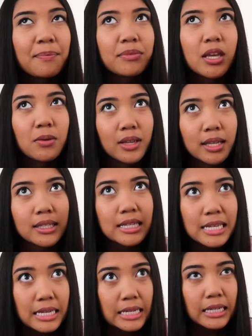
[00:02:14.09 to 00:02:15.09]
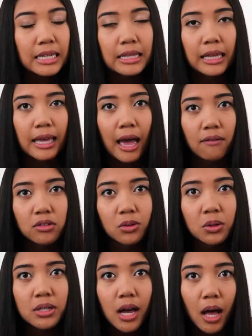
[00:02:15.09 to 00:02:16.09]
He would get tea and he'd have his
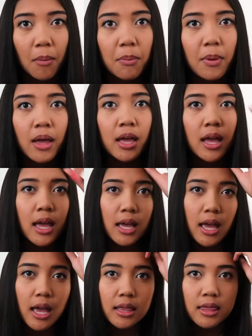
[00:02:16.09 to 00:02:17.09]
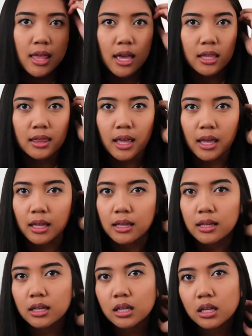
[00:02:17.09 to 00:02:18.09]
own cup, and then
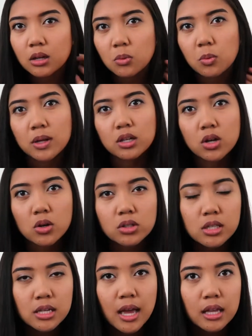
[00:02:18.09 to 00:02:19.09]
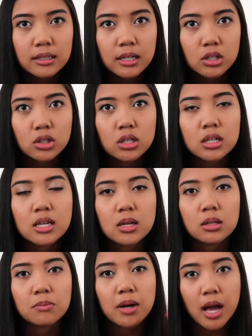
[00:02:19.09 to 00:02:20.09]
we'd go to the gas station.
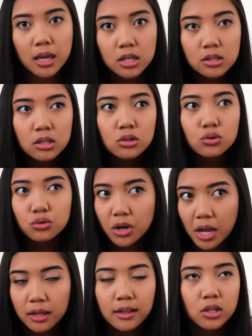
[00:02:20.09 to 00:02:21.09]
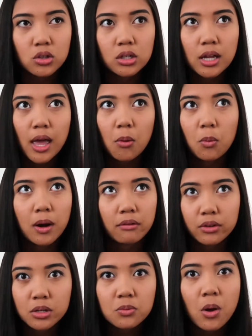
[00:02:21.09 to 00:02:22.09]
He'd buy us a drink. You could get
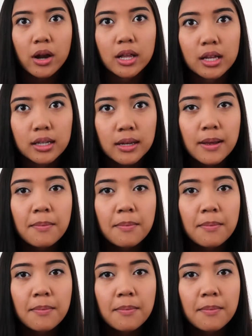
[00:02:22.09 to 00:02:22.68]
whatever you wanted.